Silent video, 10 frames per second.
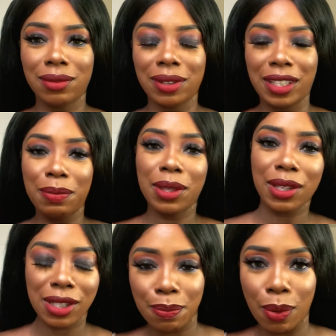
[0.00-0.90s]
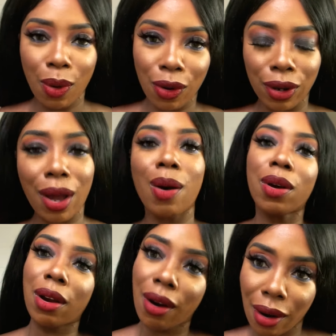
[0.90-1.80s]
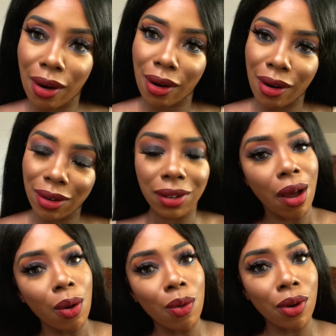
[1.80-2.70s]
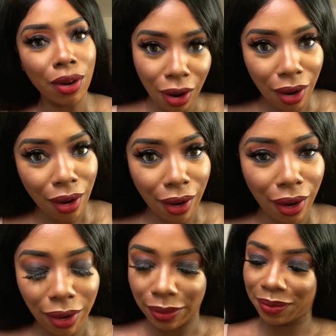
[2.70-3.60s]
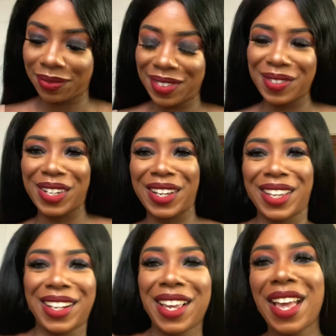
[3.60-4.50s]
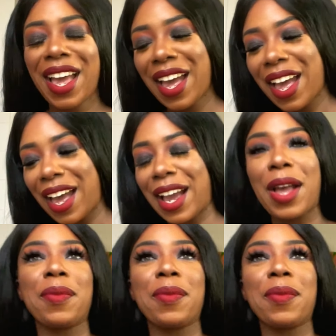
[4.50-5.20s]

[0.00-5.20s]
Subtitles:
give me the support. Okay. I'm joking. Okay,